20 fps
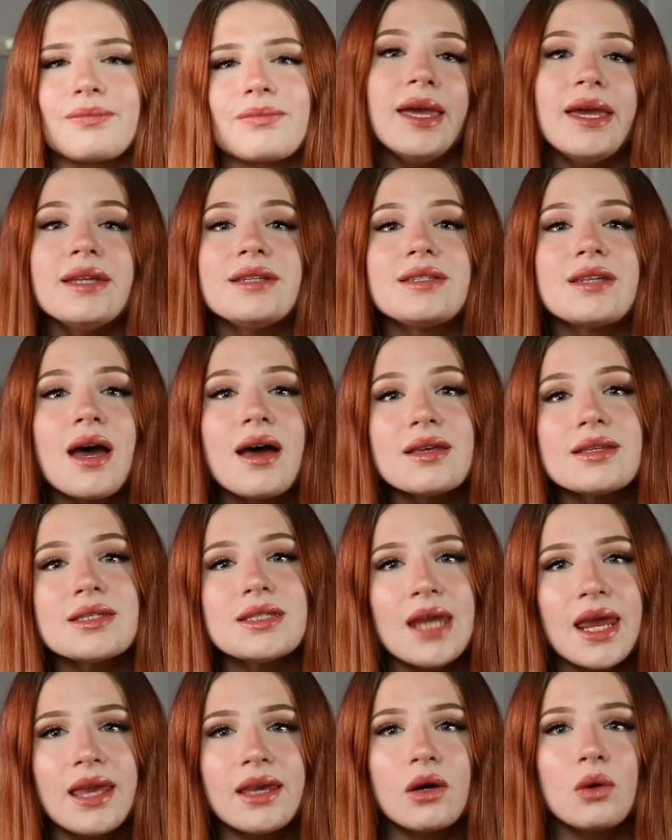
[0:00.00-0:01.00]
It does
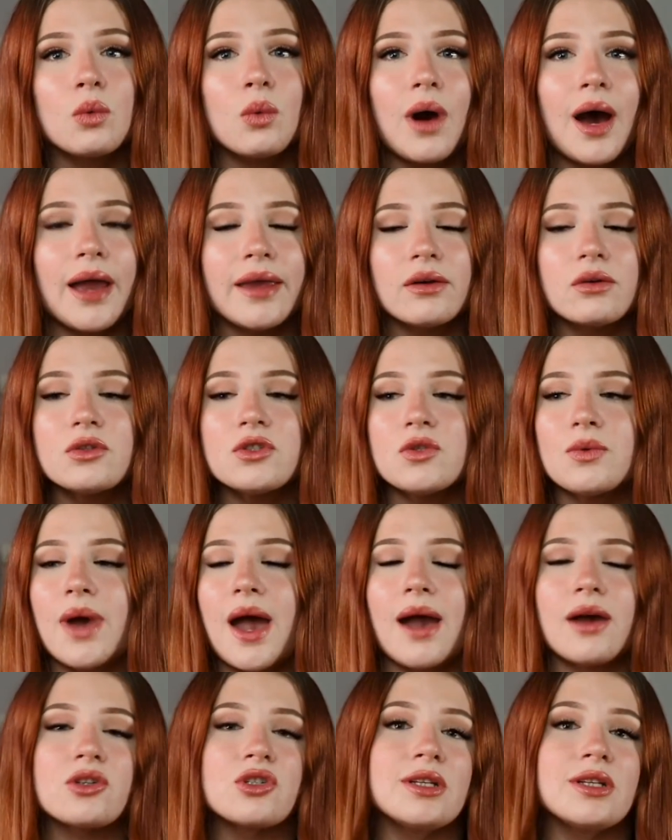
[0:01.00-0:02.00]
take a while to
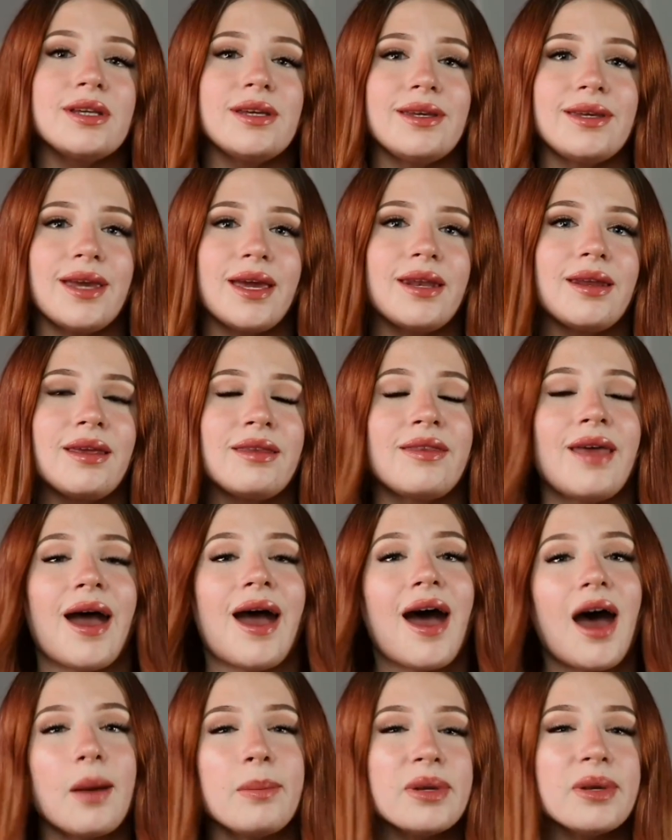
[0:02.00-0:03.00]
actually get in the
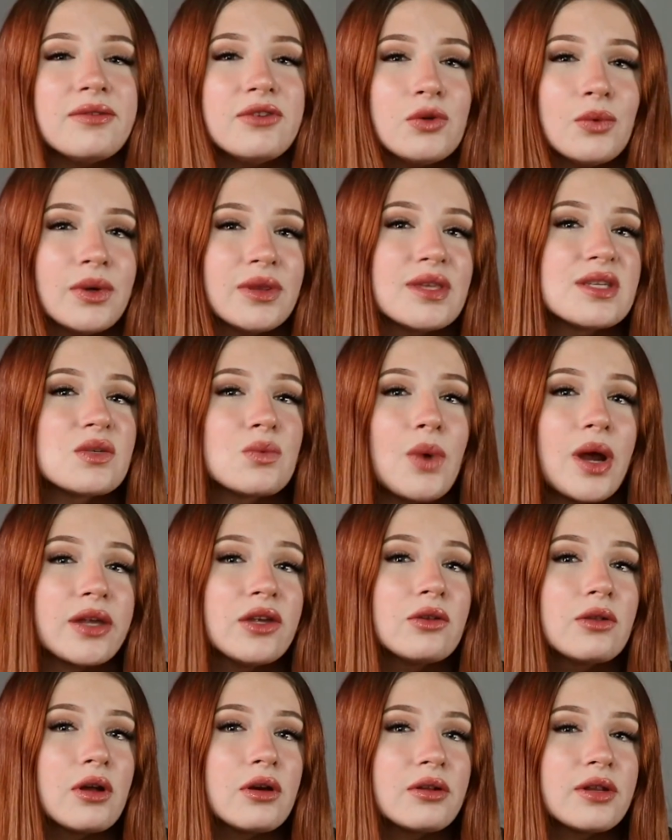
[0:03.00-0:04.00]
habit of doing this
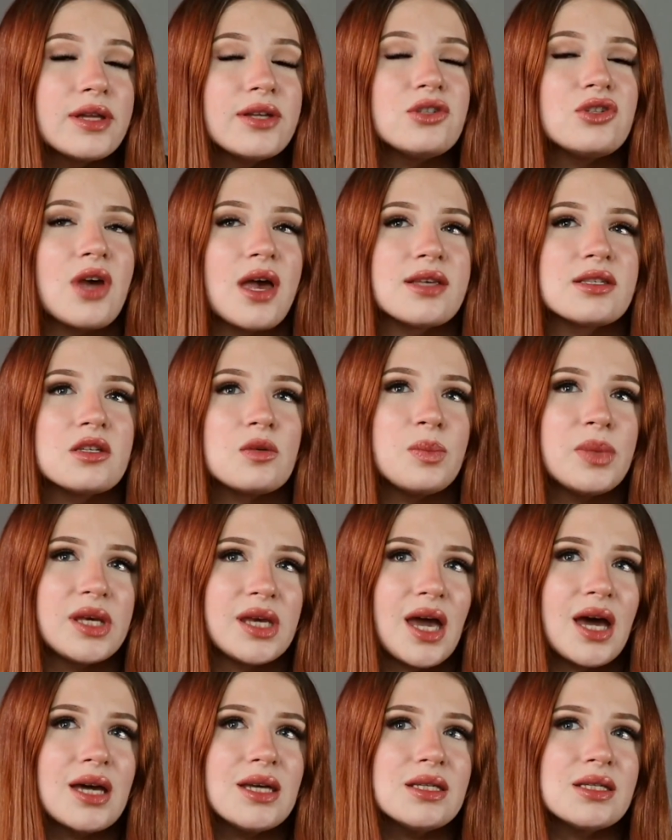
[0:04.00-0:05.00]
regularly just
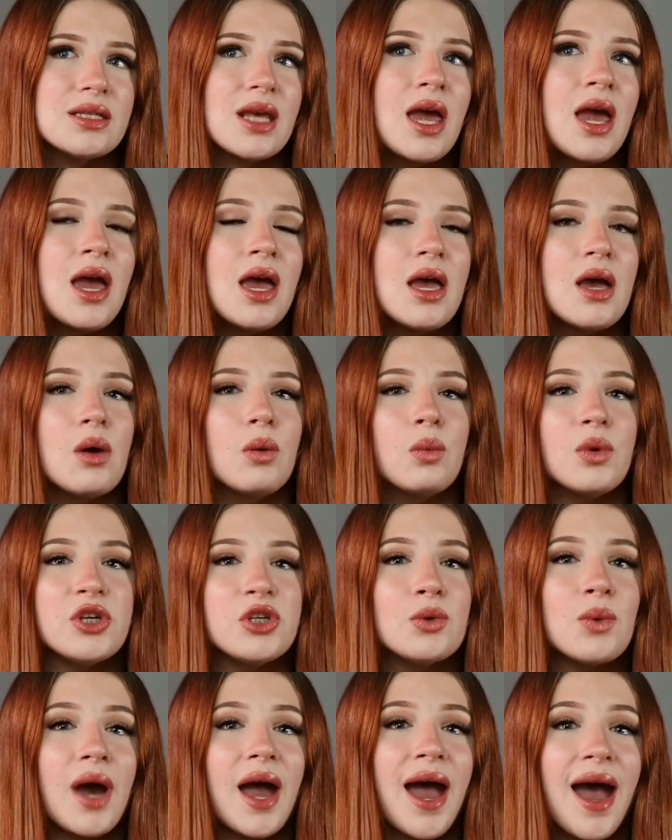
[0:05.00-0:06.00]
because when
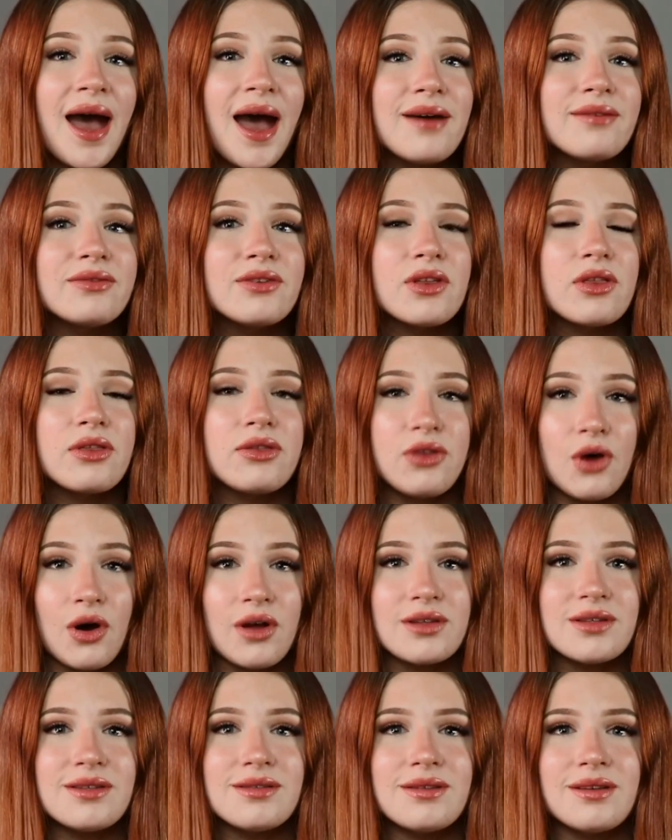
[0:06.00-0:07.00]
you have
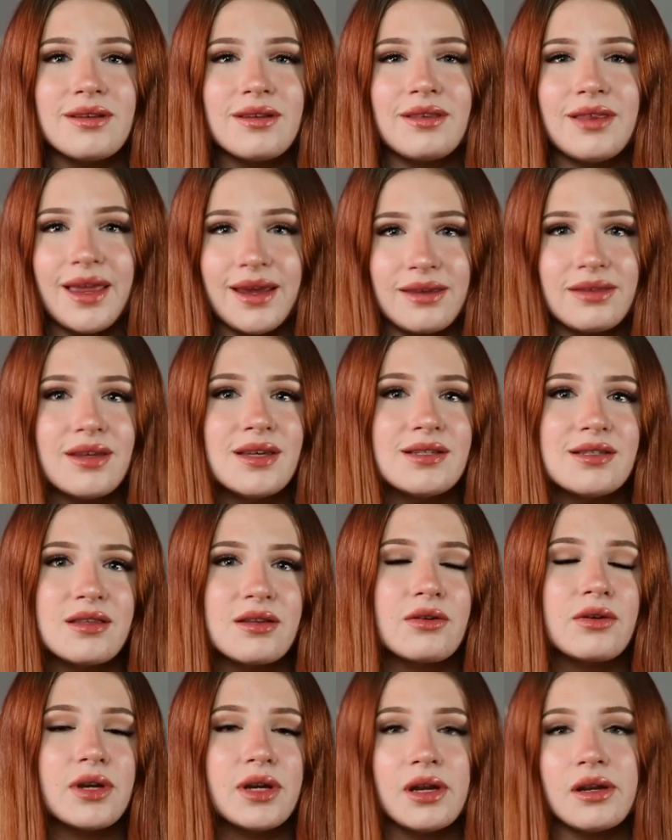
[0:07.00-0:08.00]
thoughts like this that
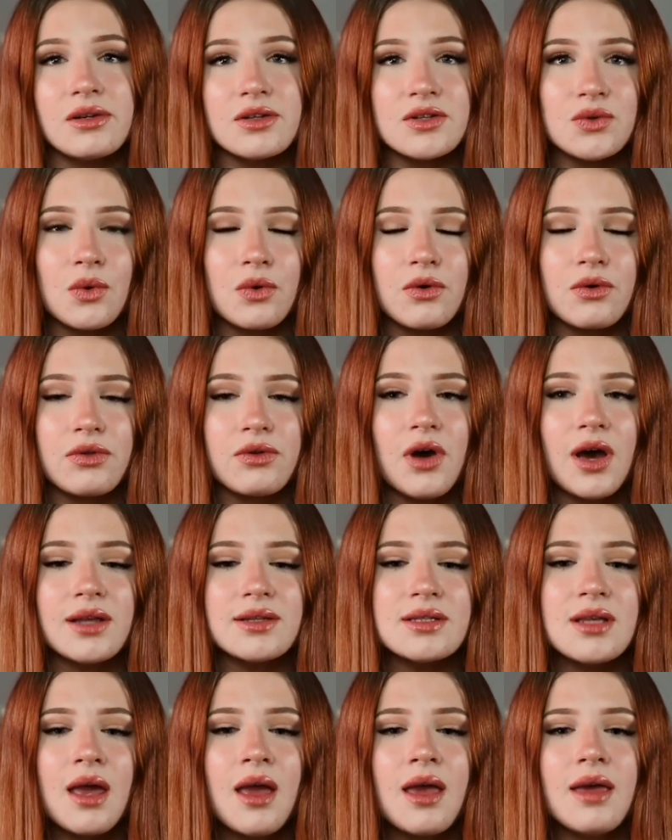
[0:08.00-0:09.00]
are eating disorder
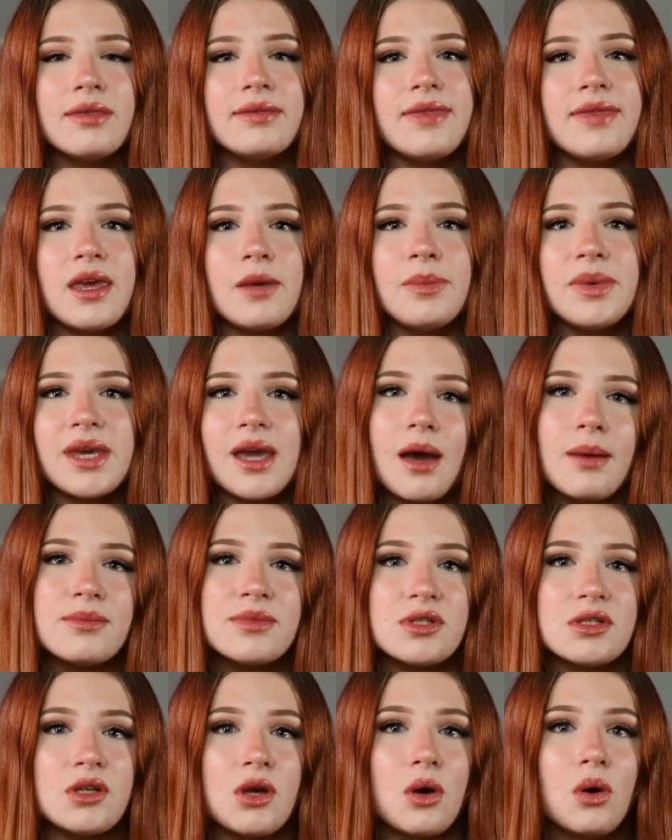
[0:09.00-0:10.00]
thoughts, they become
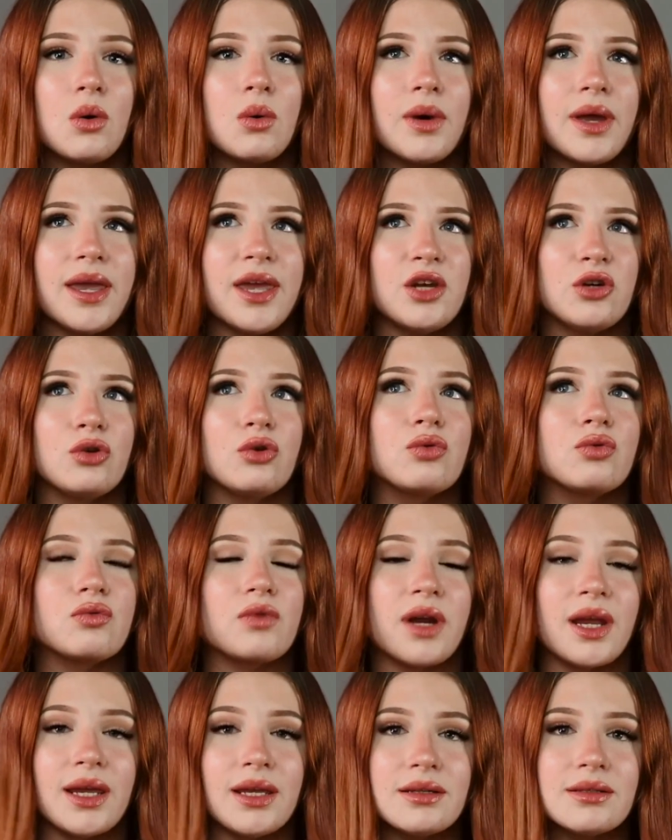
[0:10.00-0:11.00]
so
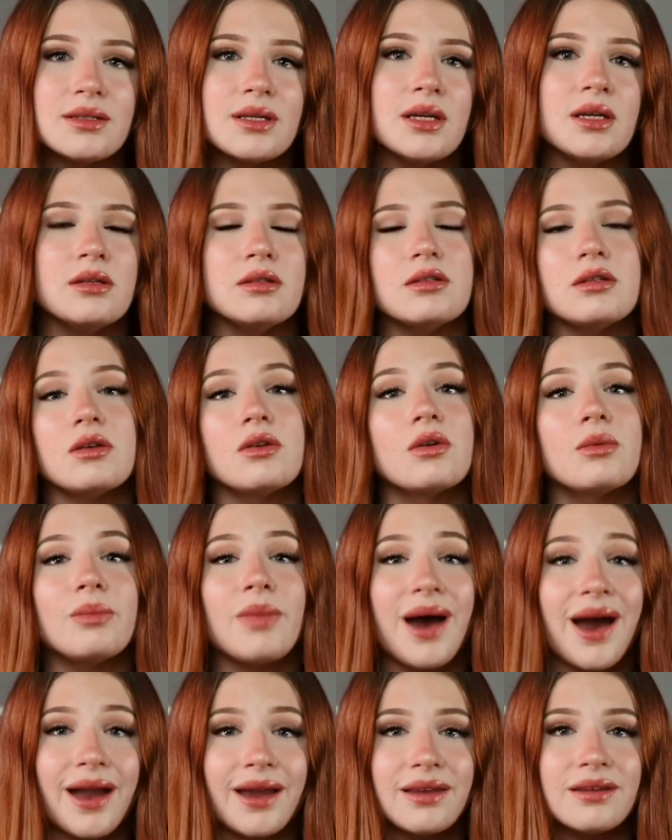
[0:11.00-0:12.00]
ingrained into your
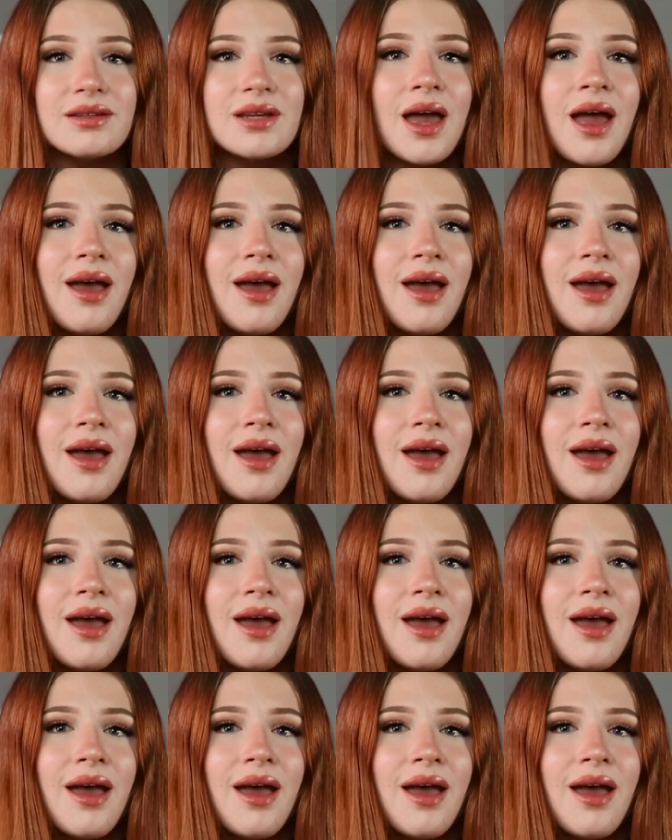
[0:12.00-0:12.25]
mind